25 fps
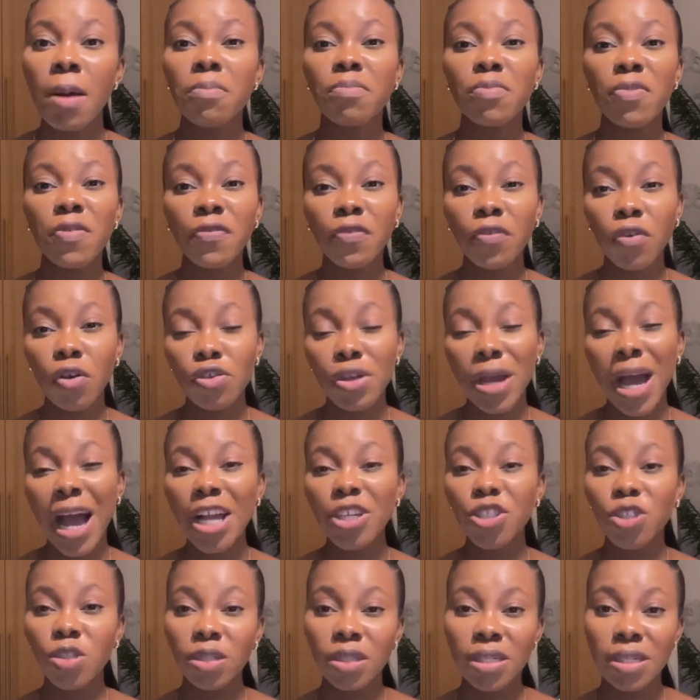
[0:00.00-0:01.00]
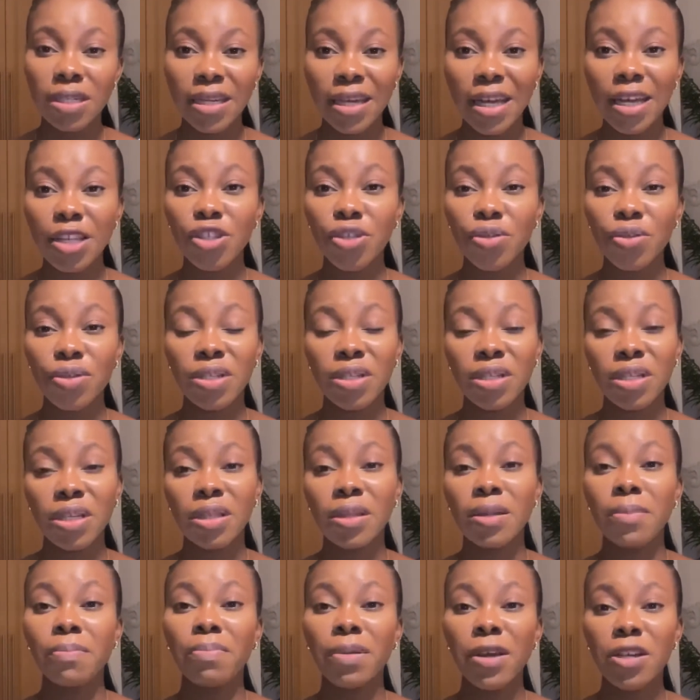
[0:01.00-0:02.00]
before you actually get to see
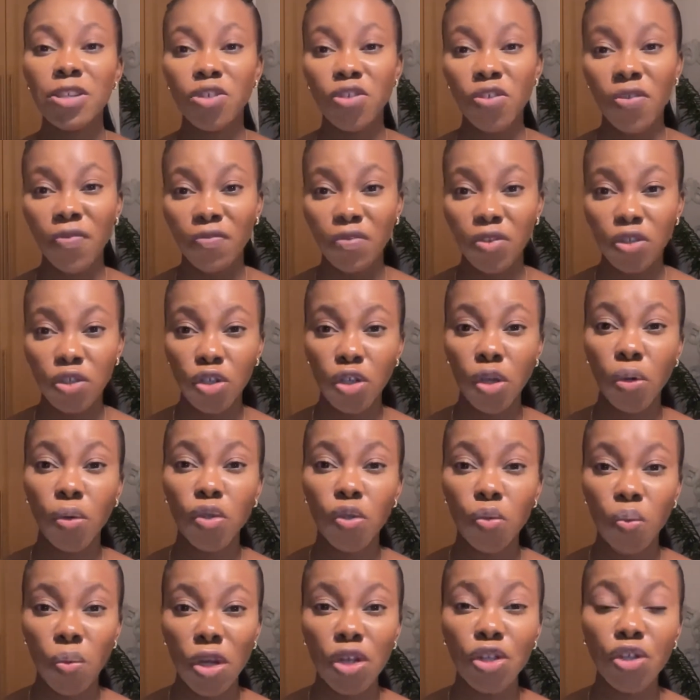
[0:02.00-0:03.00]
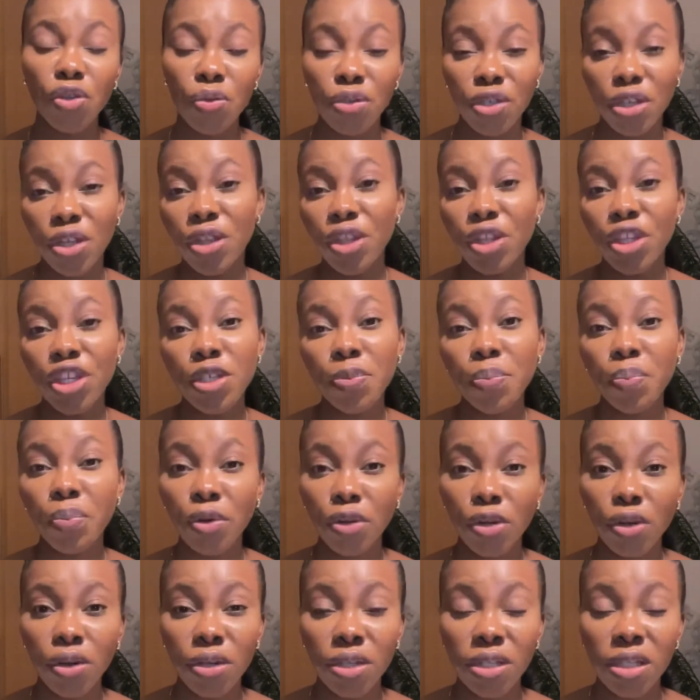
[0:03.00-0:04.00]
the best of results when using these
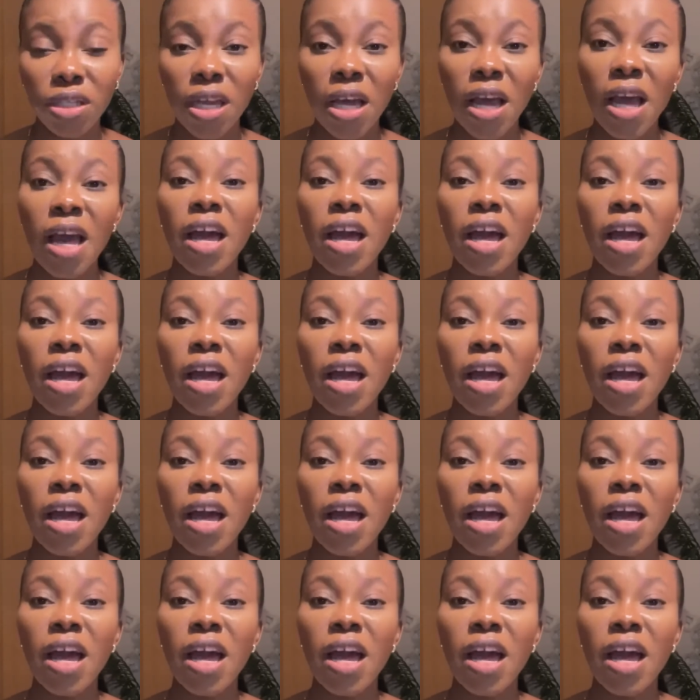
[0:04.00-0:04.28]
products.